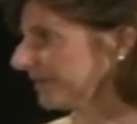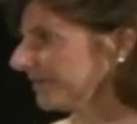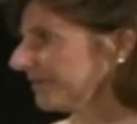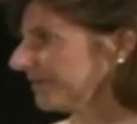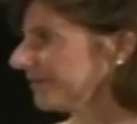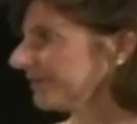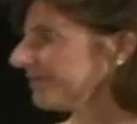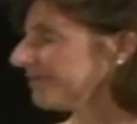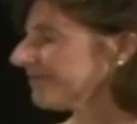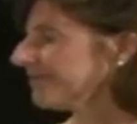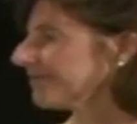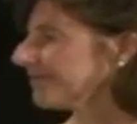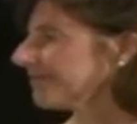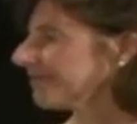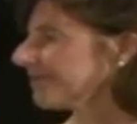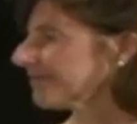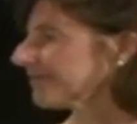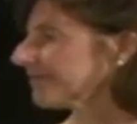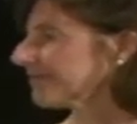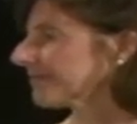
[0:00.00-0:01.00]

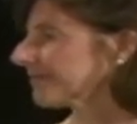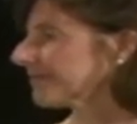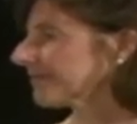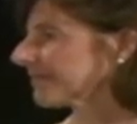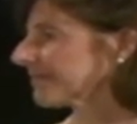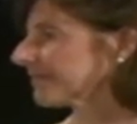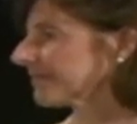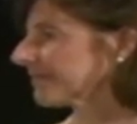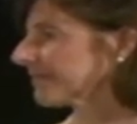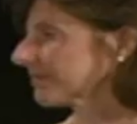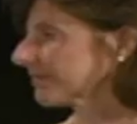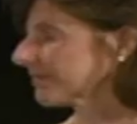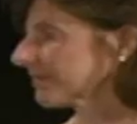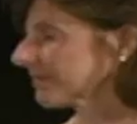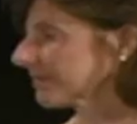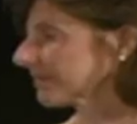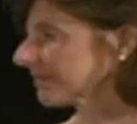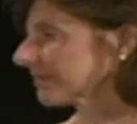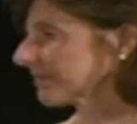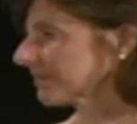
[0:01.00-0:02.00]

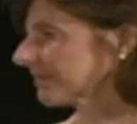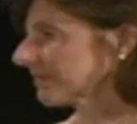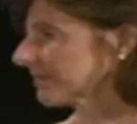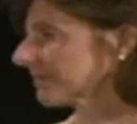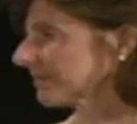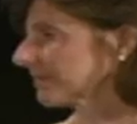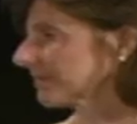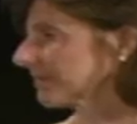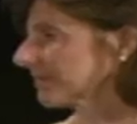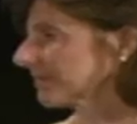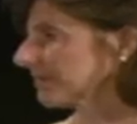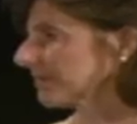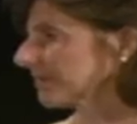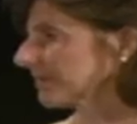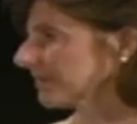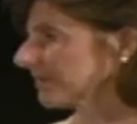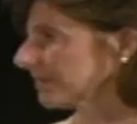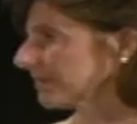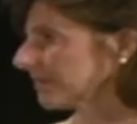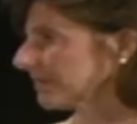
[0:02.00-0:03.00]

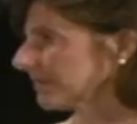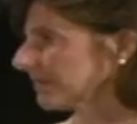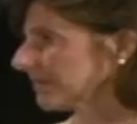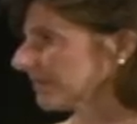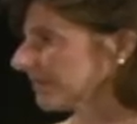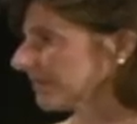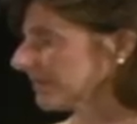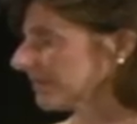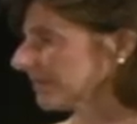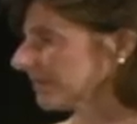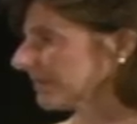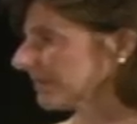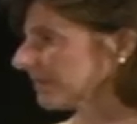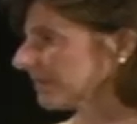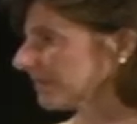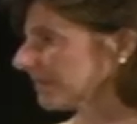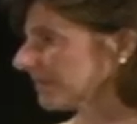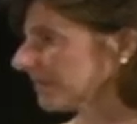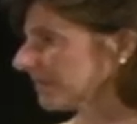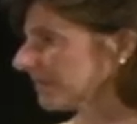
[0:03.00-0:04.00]

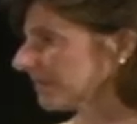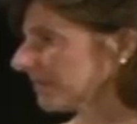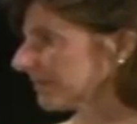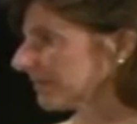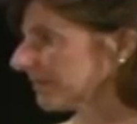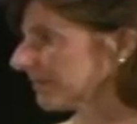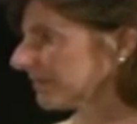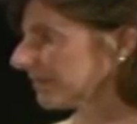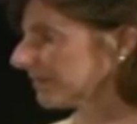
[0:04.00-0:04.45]
The person shown says nothing.